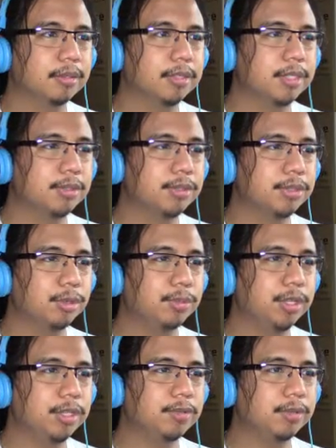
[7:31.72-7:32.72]
Sounds so
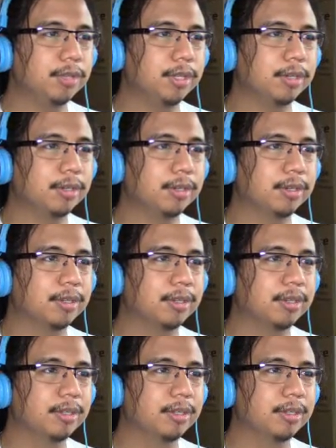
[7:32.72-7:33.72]
peaceful here.
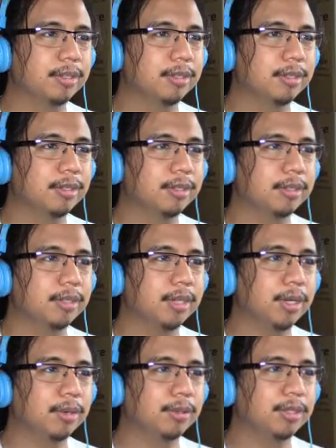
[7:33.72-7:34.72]

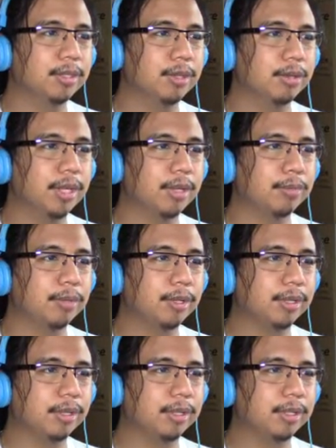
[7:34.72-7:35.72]
I wanna go
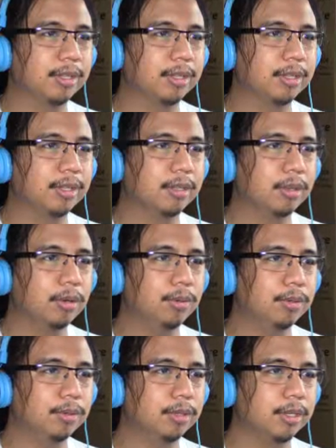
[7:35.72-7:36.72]
camping.
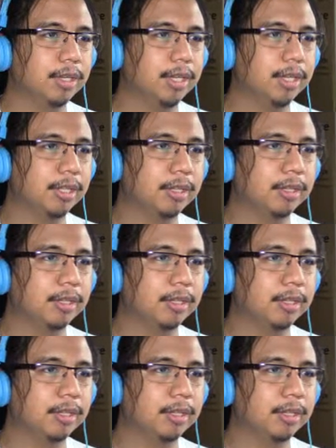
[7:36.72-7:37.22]
Oh, a hat.